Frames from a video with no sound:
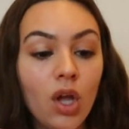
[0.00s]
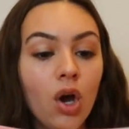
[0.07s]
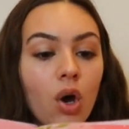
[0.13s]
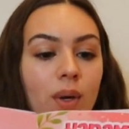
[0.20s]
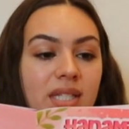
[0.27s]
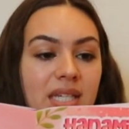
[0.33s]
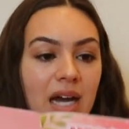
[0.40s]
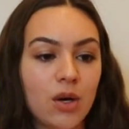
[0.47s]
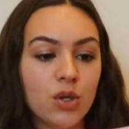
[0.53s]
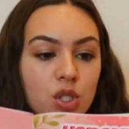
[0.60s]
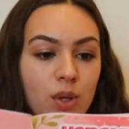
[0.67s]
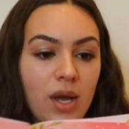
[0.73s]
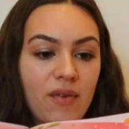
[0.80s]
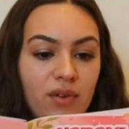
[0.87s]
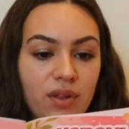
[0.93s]
Oh, it tells
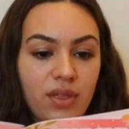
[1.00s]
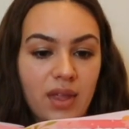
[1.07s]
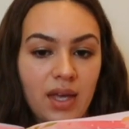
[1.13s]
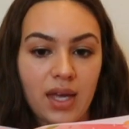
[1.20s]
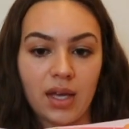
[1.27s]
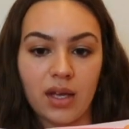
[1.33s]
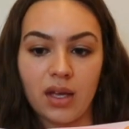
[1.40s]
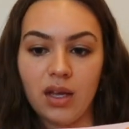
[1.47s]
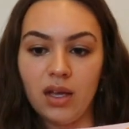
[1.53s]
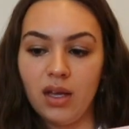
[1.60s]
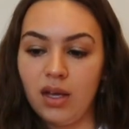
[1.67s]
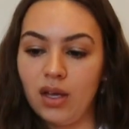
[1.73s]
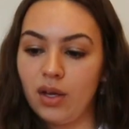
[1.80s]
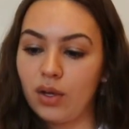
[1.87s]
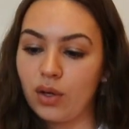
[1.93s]
you everything.
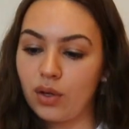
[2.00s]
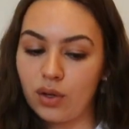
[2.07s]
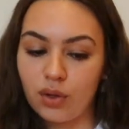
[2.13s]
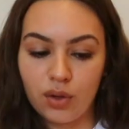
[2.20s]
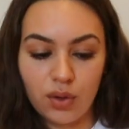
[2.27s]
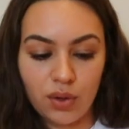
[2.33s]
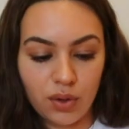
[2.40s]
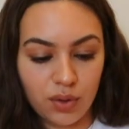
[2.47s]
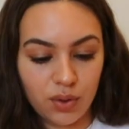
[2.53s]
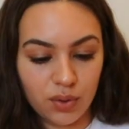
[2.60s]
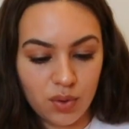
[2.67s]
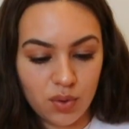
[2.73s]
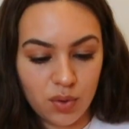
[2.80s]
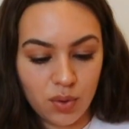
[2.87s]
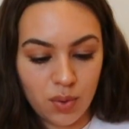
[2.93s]

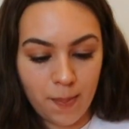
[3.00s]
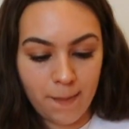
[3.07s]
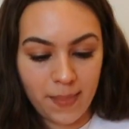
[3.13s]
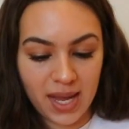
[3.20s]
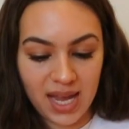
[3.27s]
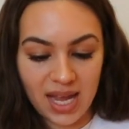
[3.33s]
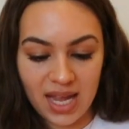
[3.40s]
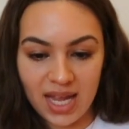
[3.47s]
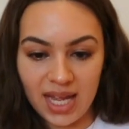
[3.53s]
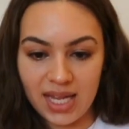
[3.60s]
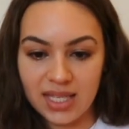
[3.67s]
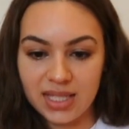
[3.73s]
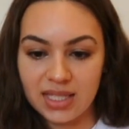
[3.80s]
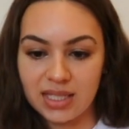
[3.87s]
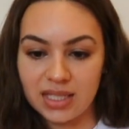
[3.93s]
Cool
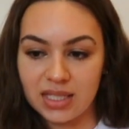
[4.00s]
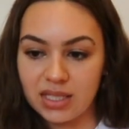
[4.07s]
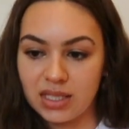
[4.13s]
beans.